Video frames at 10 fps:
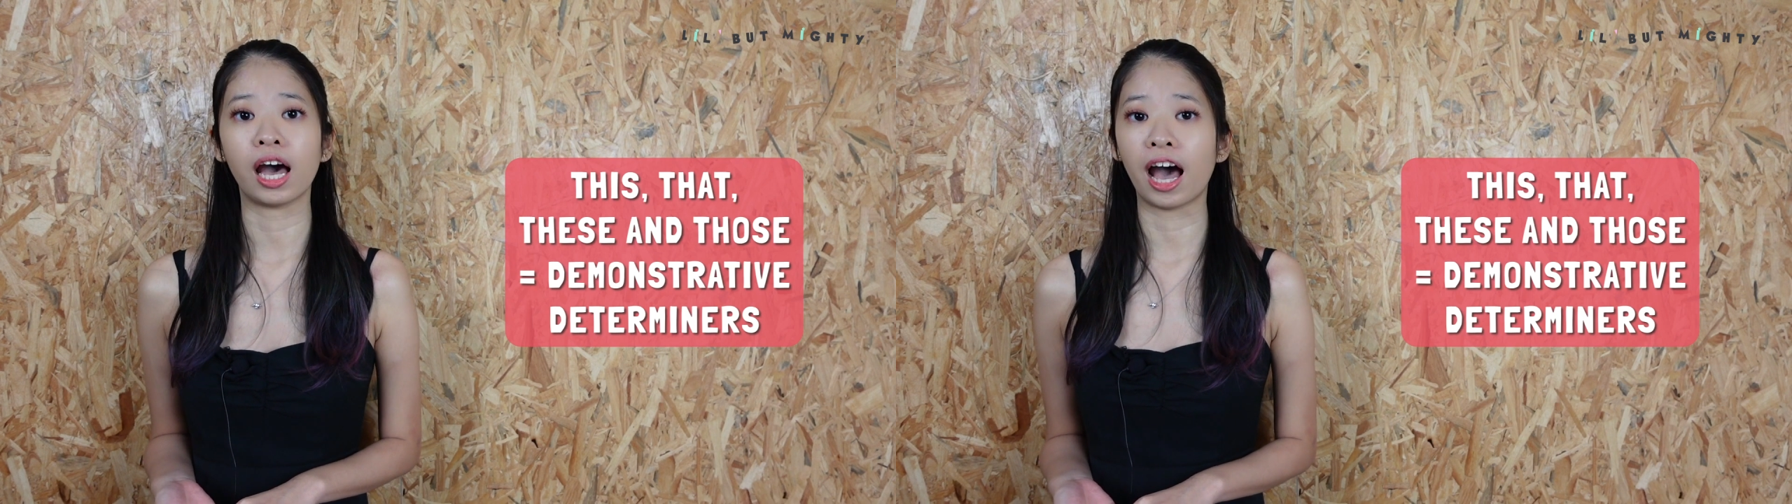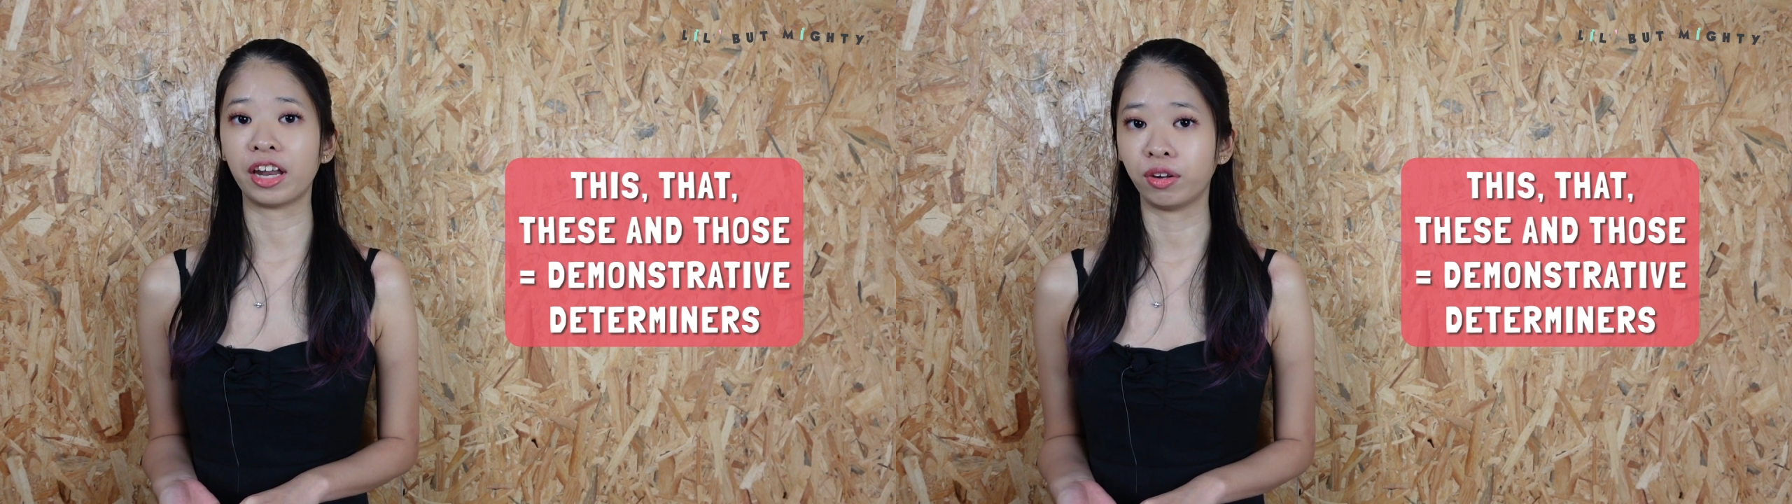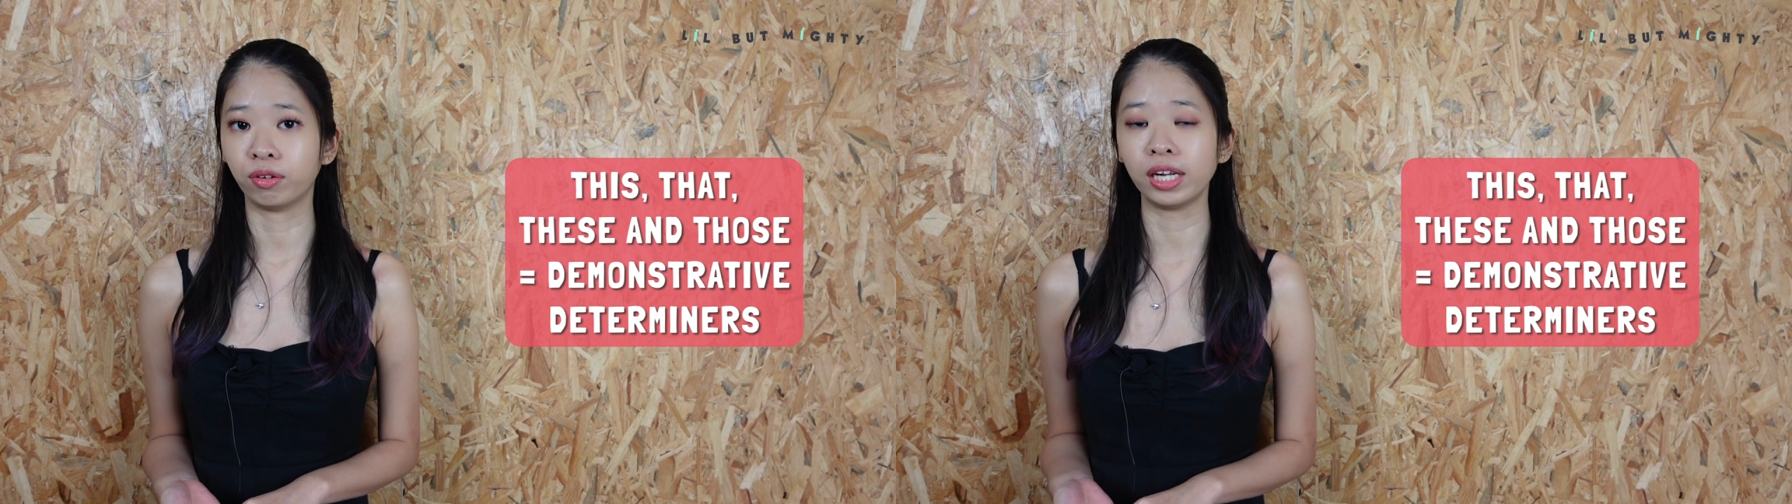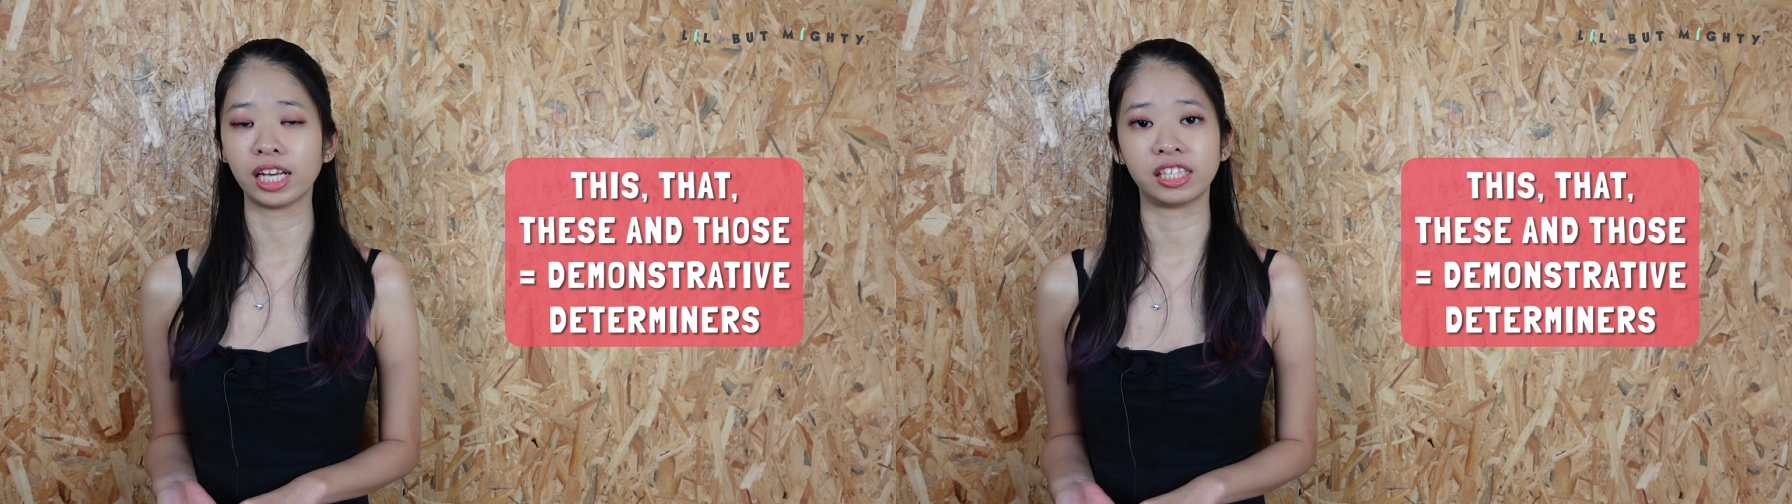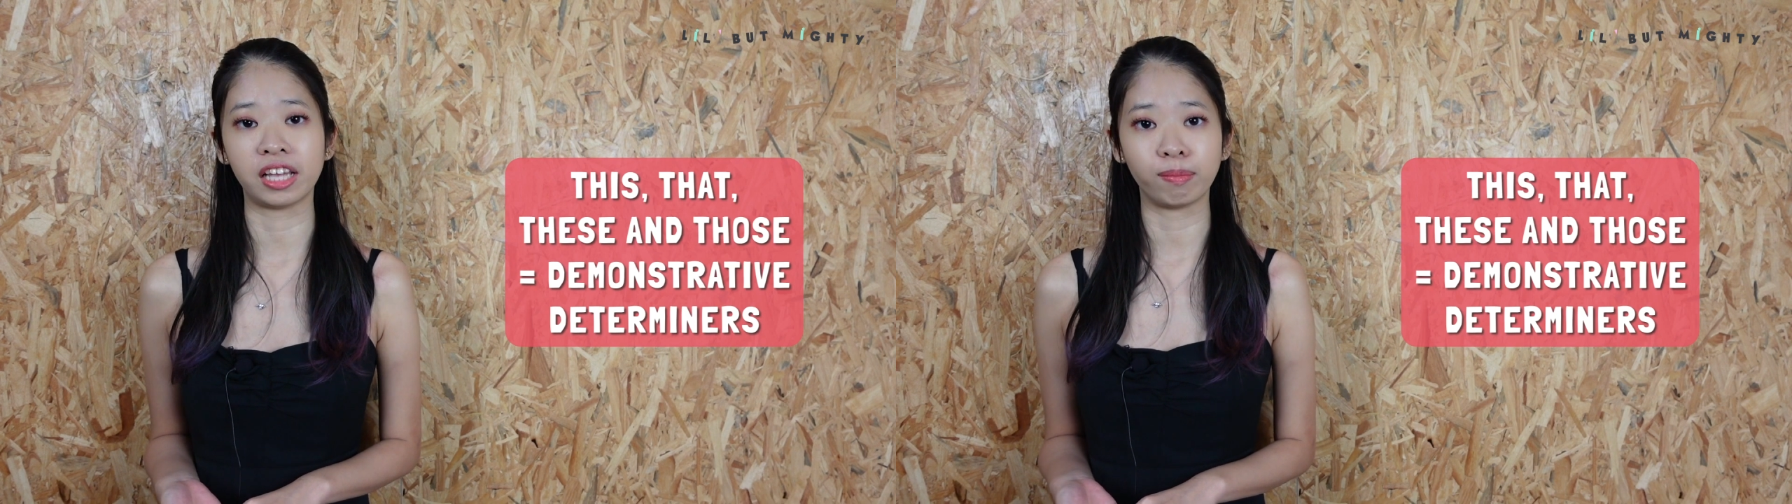are known
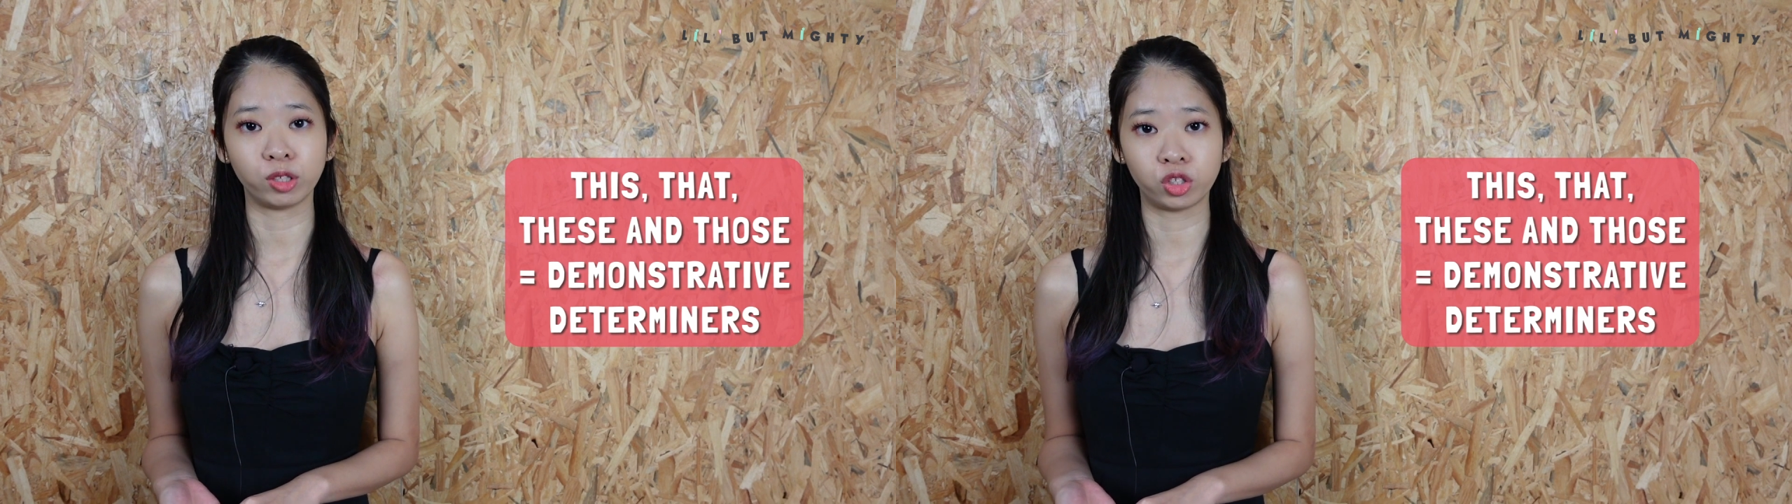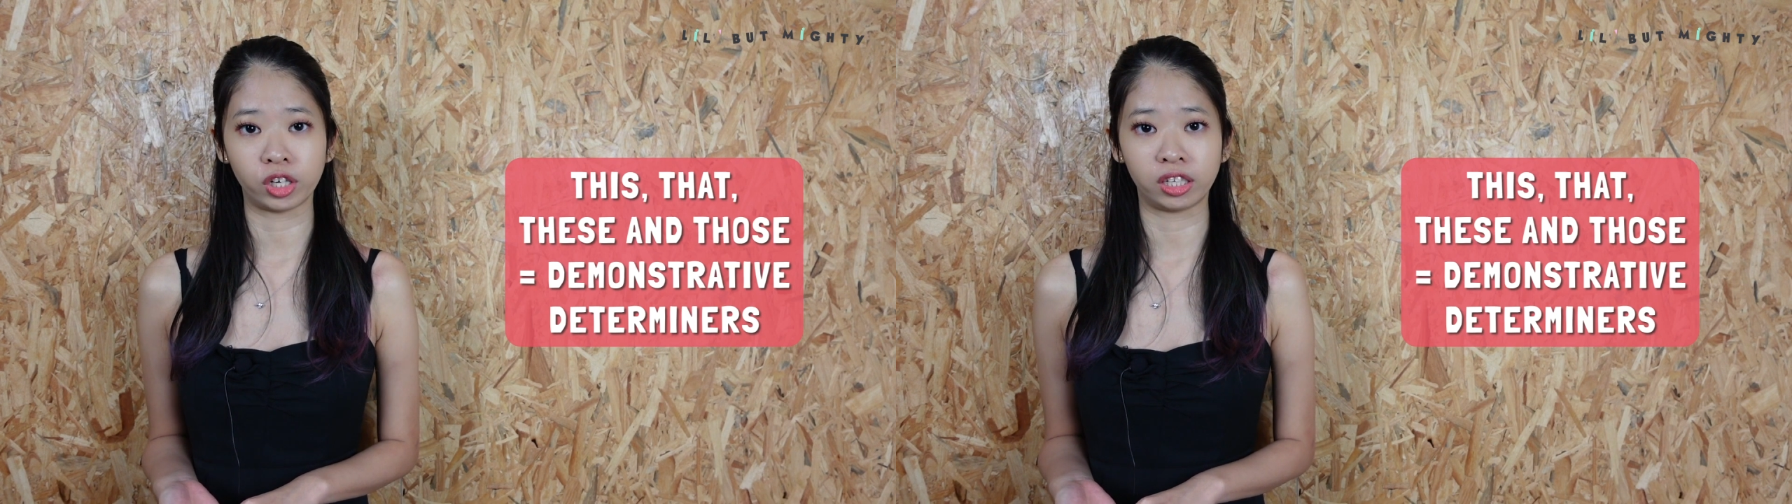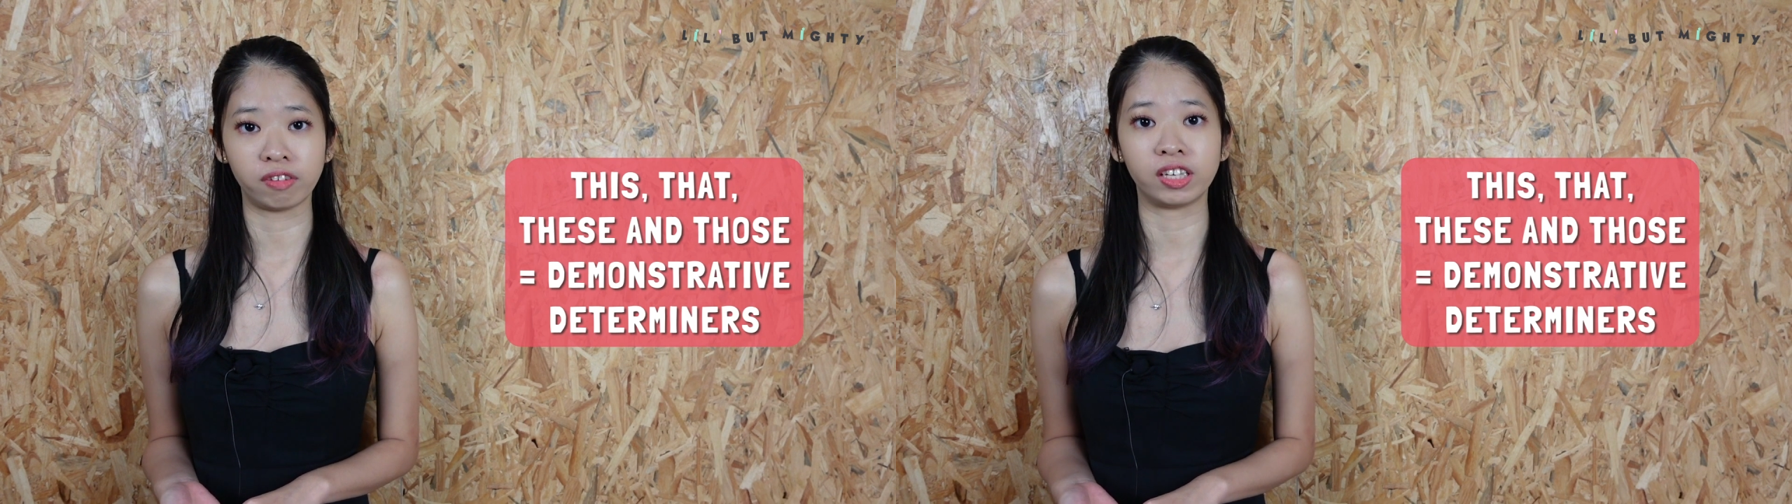as demonstrative